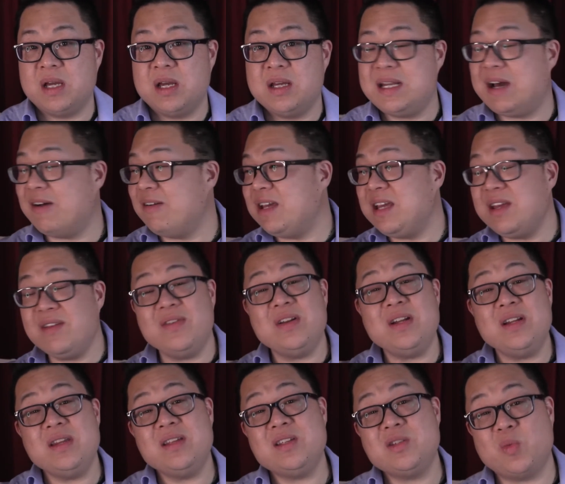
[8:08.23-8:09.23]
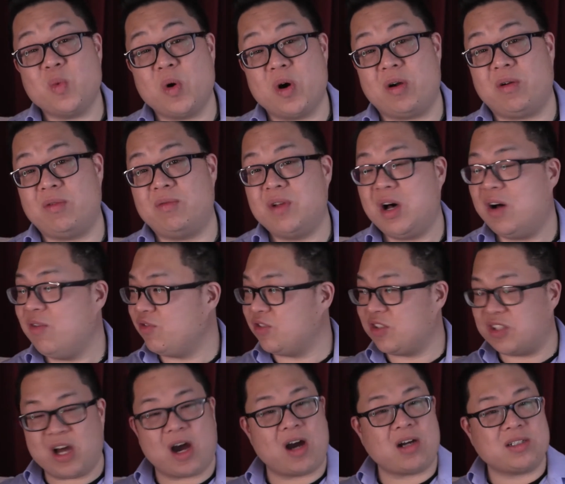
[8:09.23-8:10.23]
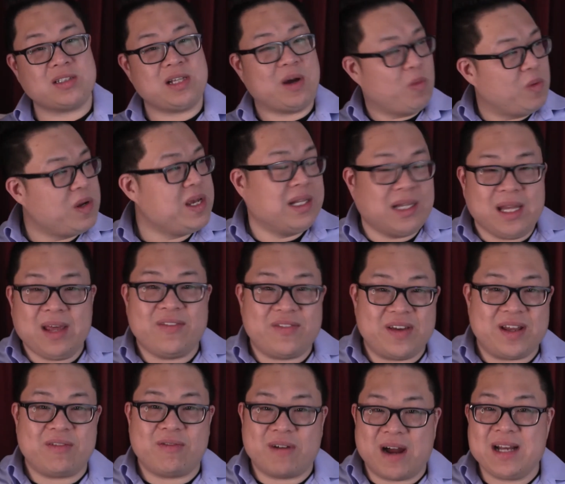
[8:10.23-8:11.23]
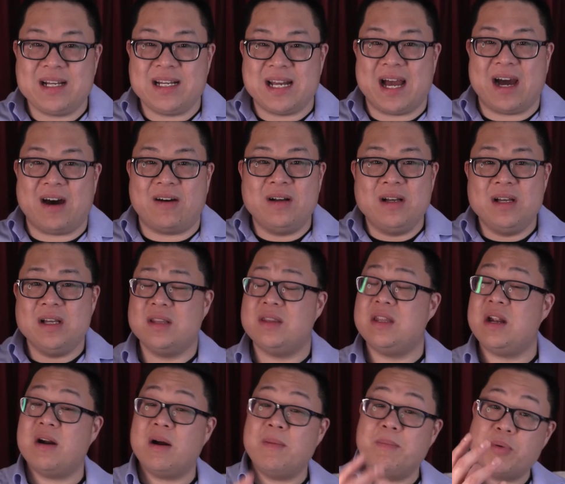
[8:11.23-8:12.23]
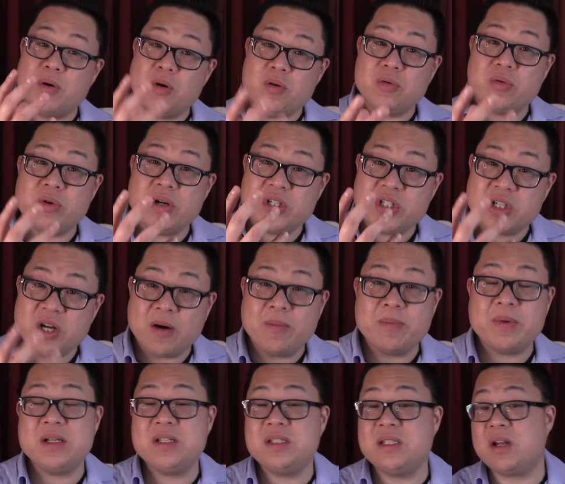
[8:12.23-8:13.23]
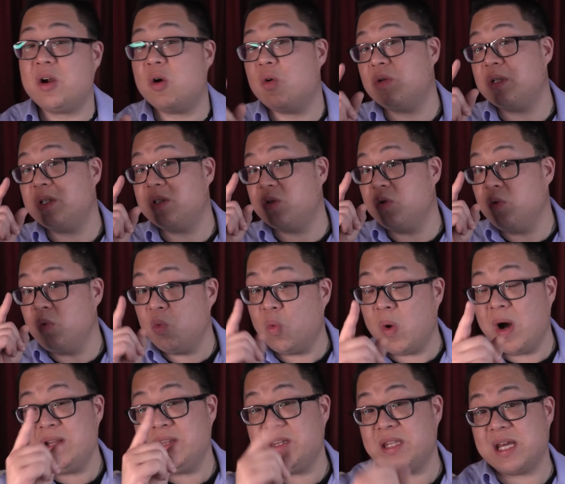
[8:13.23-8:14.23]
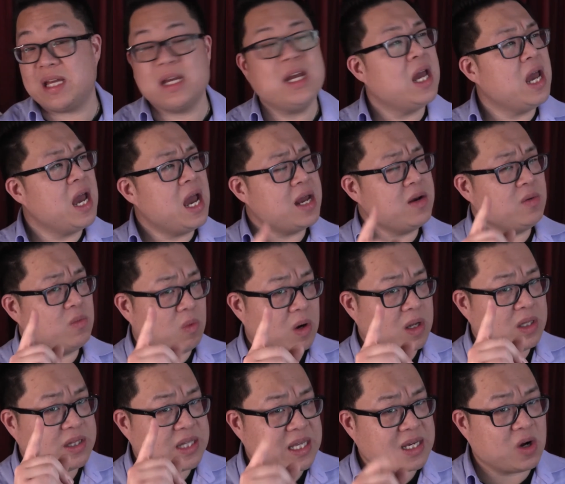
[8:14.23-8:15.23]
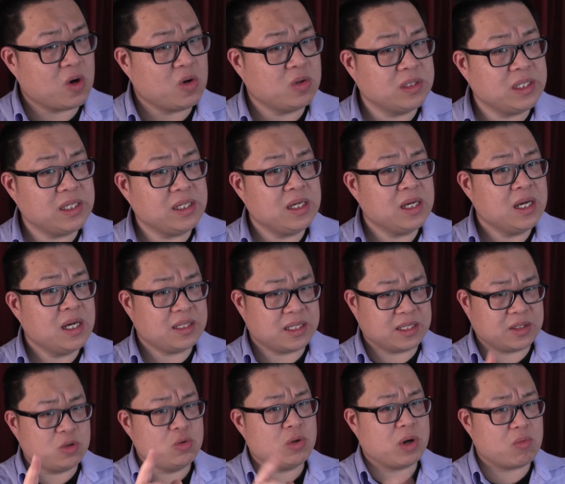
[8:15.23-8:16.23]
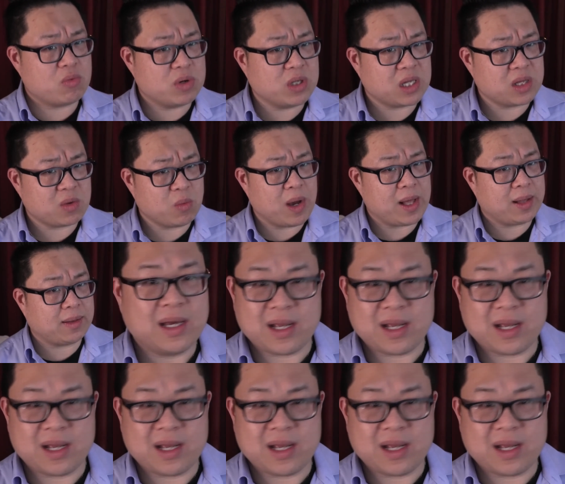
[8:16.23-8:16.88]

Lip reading: Now, even in this world of stocks that we live in right now, there are brokerage companies that only do one thing, and one thing only. They do it really well.